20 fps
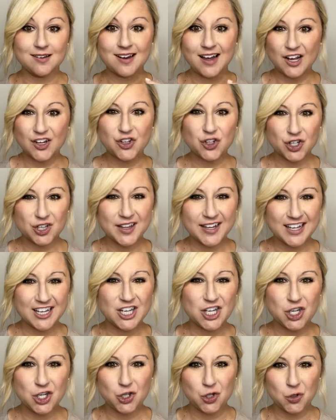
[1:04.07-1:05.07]
not look like a
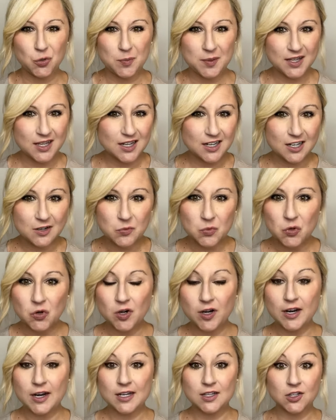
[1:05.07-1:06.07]
newbie anymore
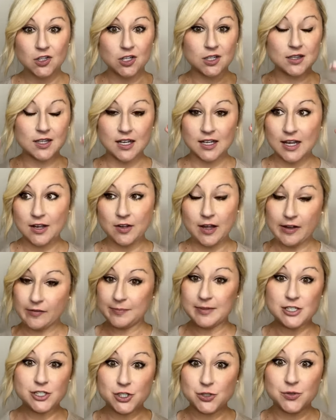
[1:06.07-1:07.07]
and look like I've
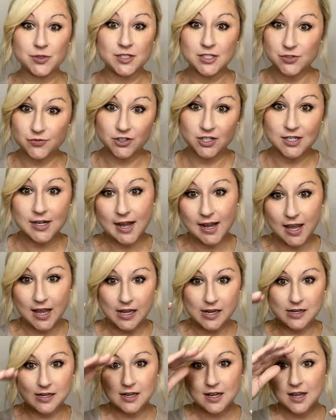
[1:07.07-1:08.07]
been doing this for a
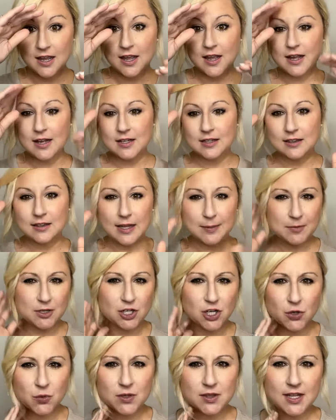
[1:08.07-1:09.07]
decade? Let me
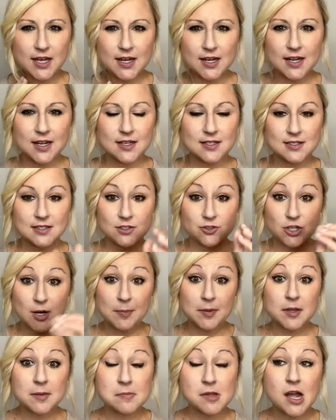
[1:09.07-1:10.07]
know what that is. Drop
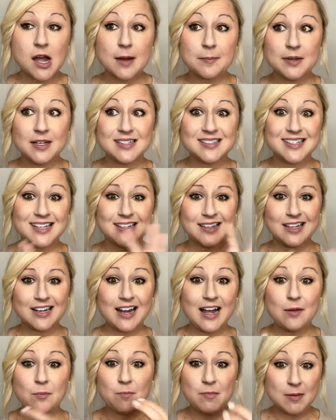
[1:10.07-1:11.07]
them in the comments, and then
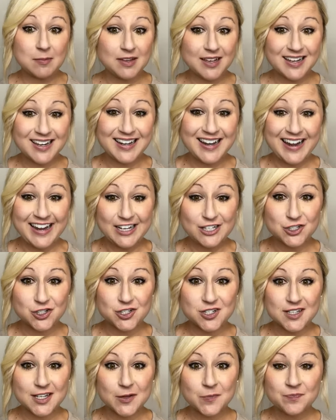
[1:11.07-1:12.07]
maybe I can answer
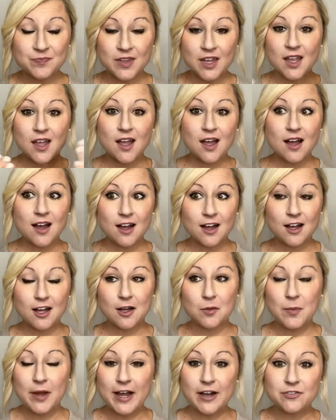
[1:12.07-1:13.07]
them
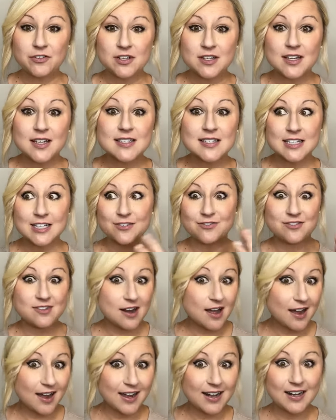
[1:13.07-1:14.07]
after this. And if
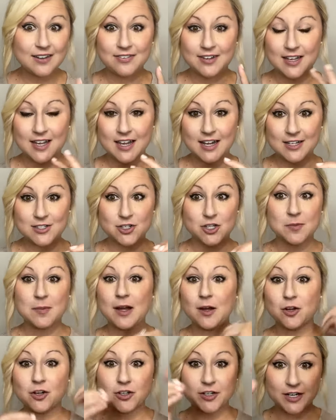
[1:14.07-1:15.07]
not, if I can't answer them,
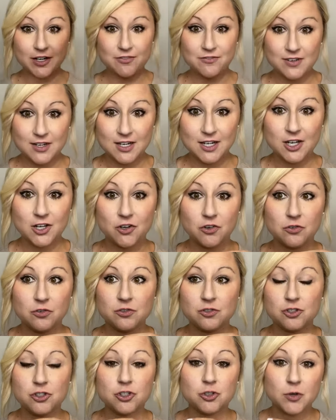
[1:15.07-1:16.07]
I'll create a video
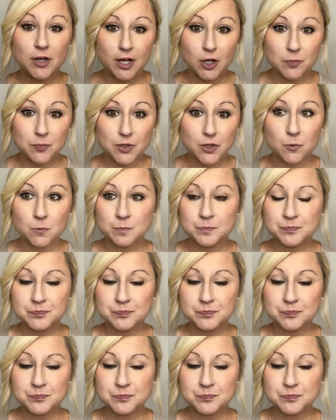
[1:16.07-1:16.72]
to help you.